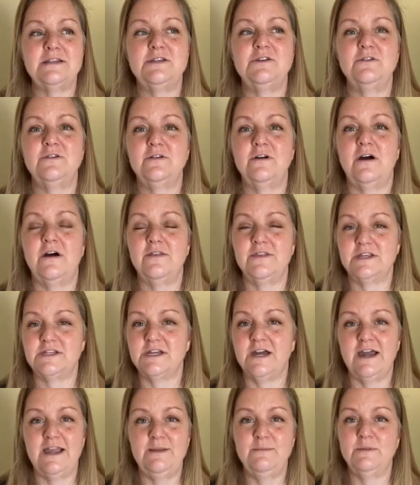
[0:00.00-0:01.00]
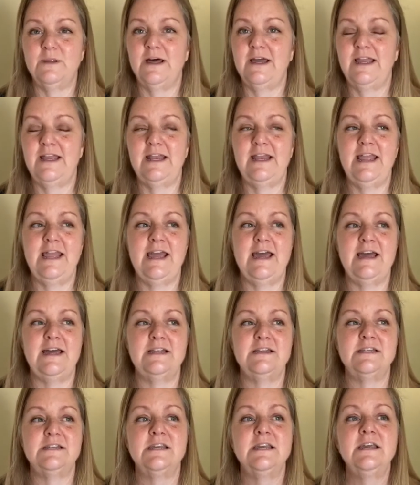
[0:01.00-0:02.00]
to on the timeline
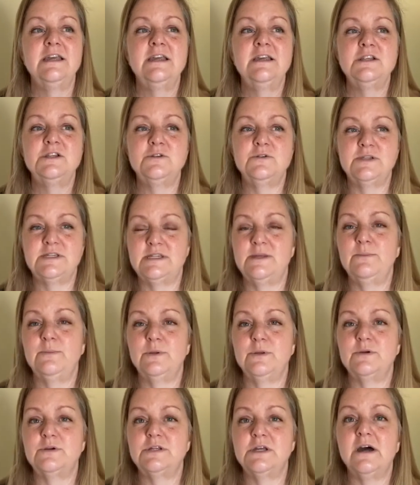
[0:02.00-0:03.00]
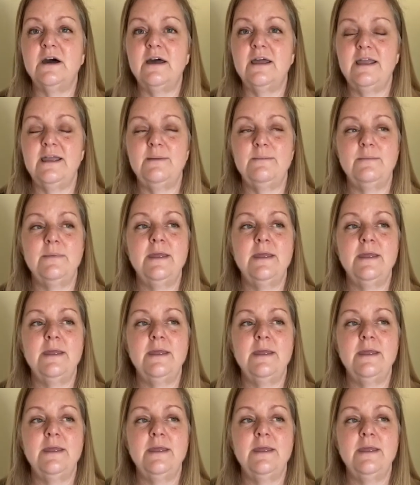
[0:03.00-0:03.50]
and to a simpler time.